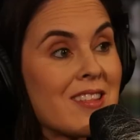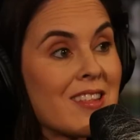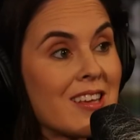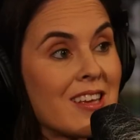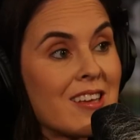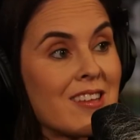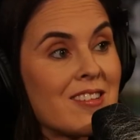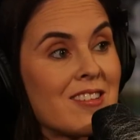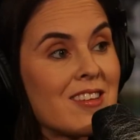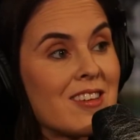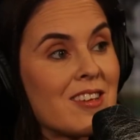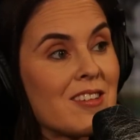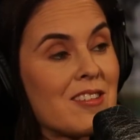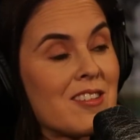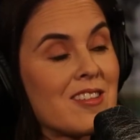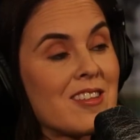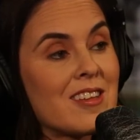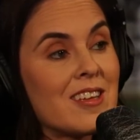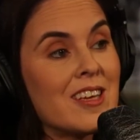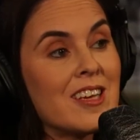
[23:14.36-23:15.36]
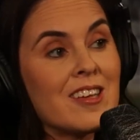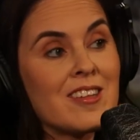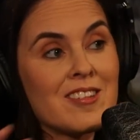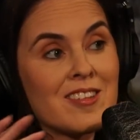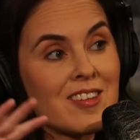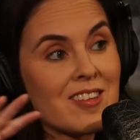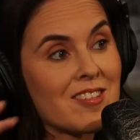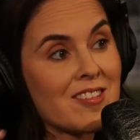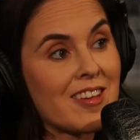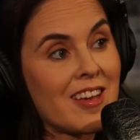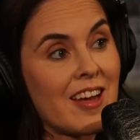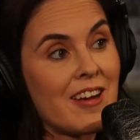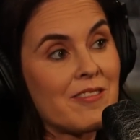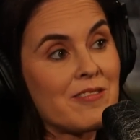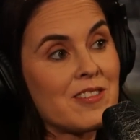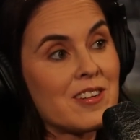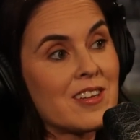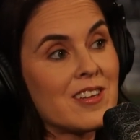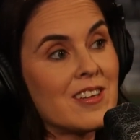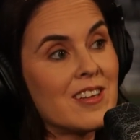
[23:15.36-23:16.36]
the easiest easiest
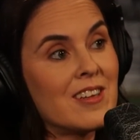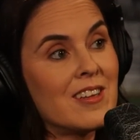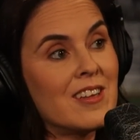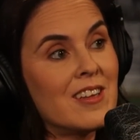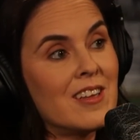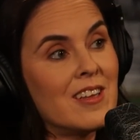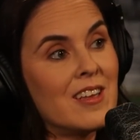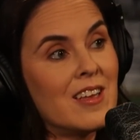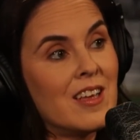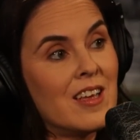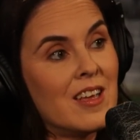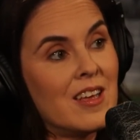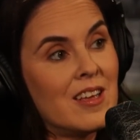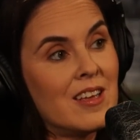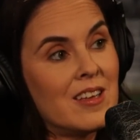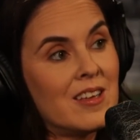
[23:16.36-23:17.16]
gift. Yeah.